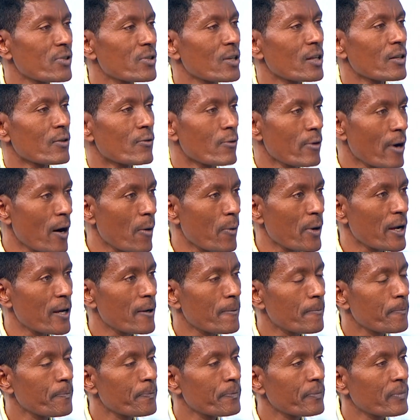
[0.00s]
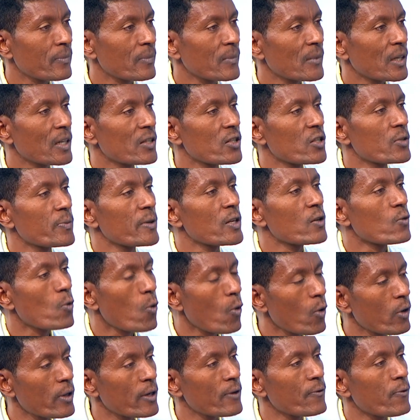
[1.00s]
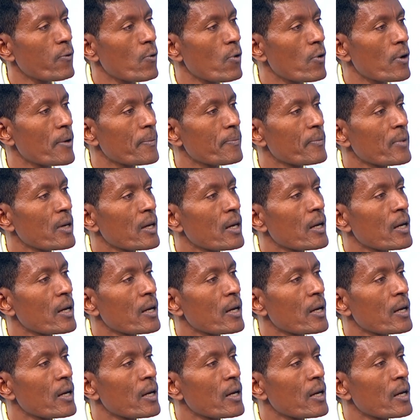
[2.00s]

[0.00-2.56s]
still growing, it has been calling for